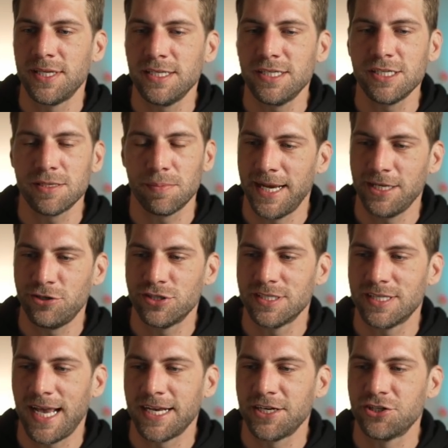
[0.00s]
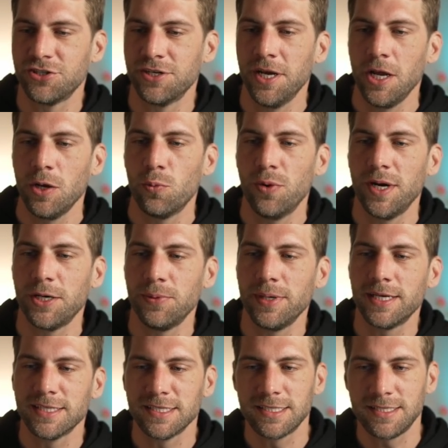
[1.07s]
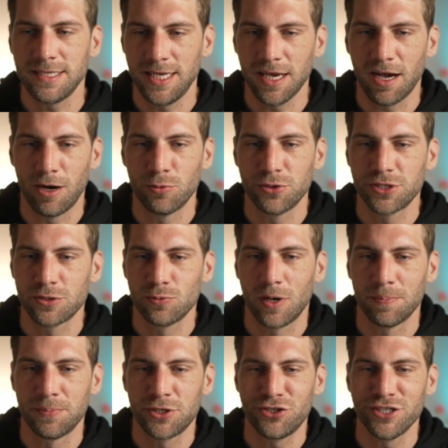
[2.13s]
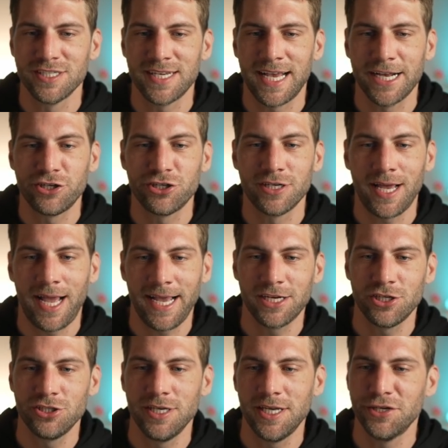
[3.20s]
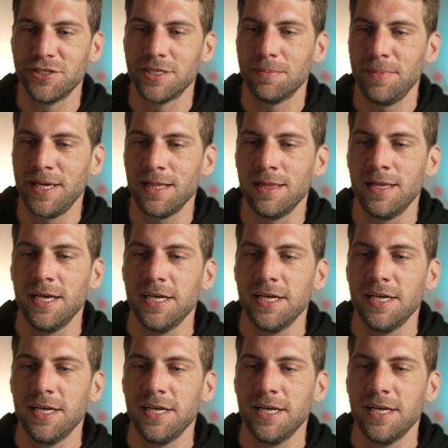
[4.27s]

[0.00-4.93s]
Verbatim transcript: This is my transaction where we can see our swap transaction action here in the middle,